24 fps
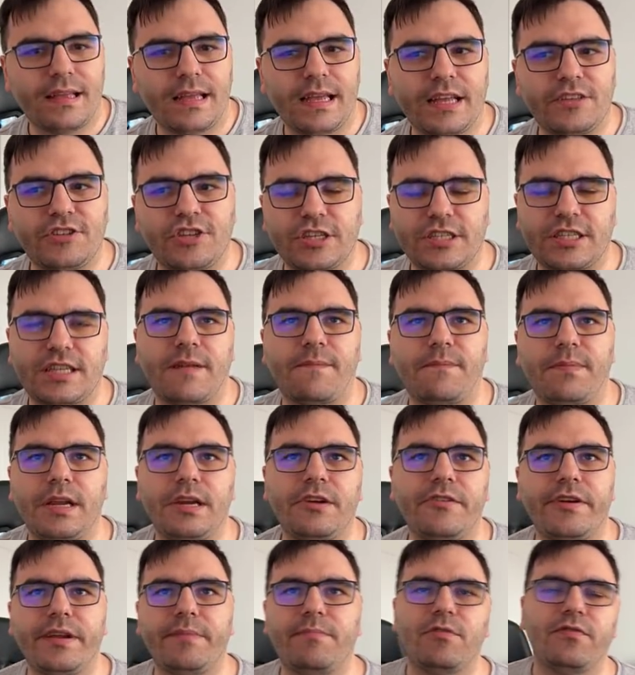and just
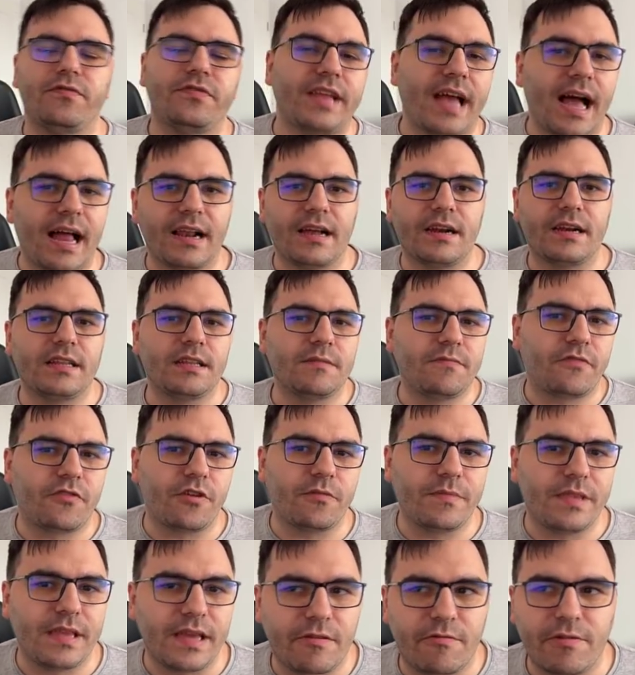completely remove the algorithm
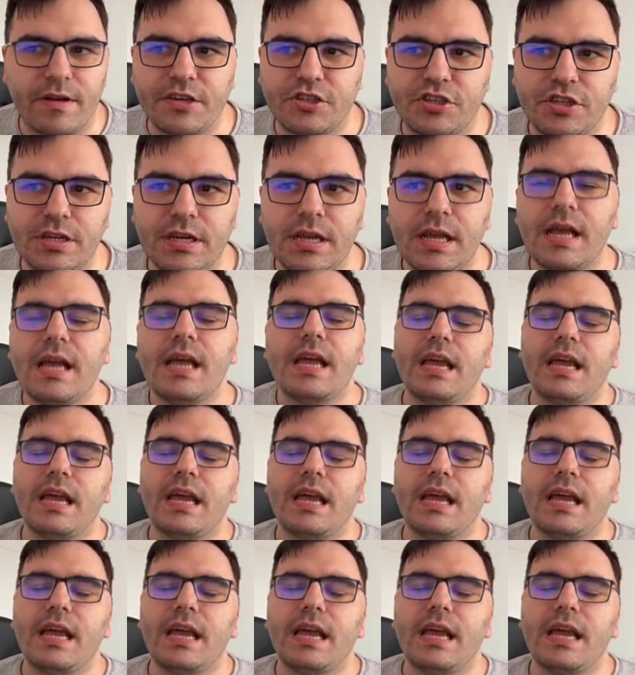from the equation.